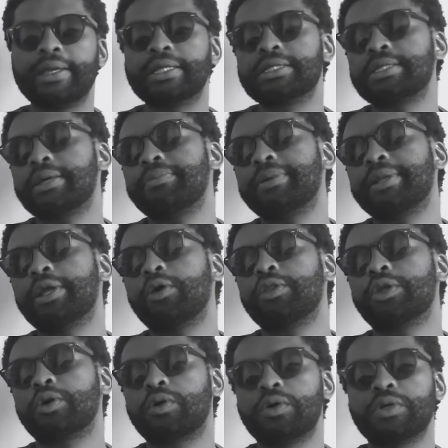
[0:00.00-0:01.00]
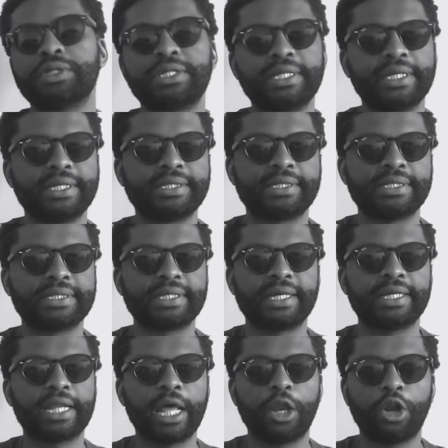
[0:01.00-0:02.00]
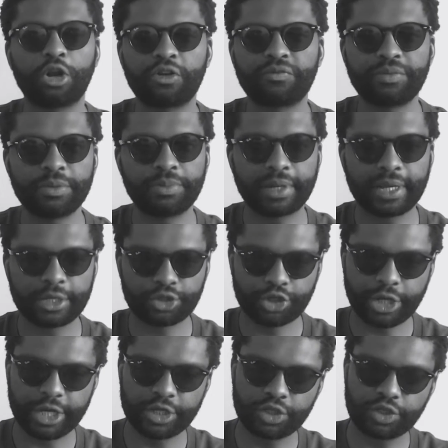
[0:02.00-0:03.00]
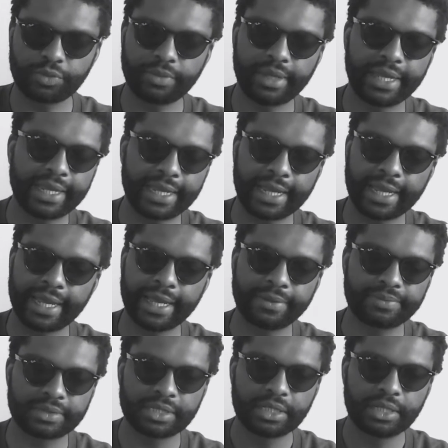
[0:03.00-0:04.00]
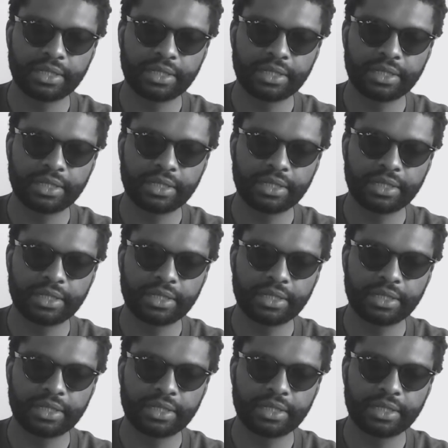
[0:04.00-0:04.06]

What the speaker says: is happening on the continent is that a lot of people are trying to make apps